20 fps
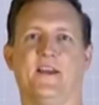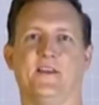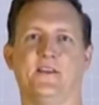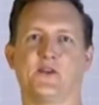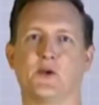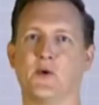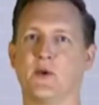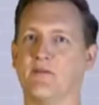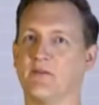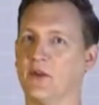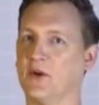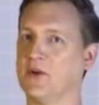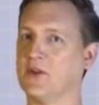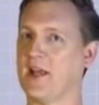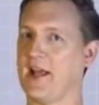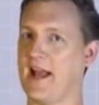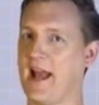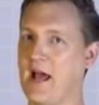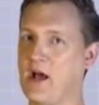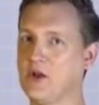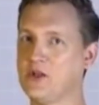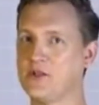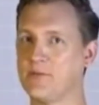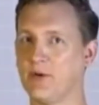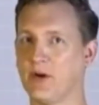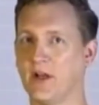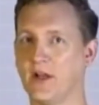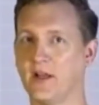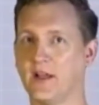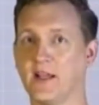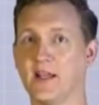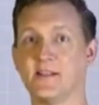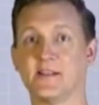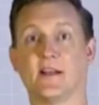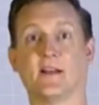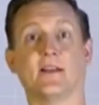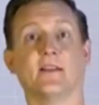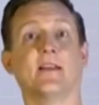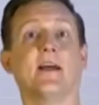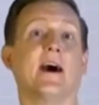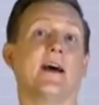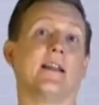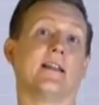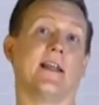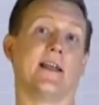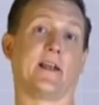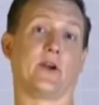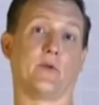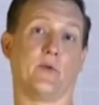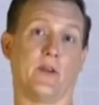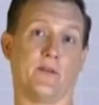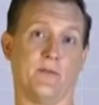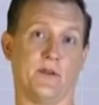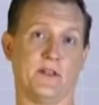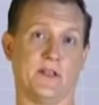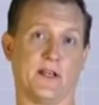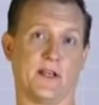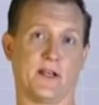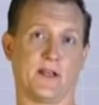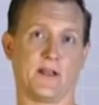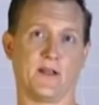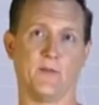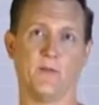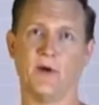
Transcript: so we've learned that algebra is a lot like arithmetic,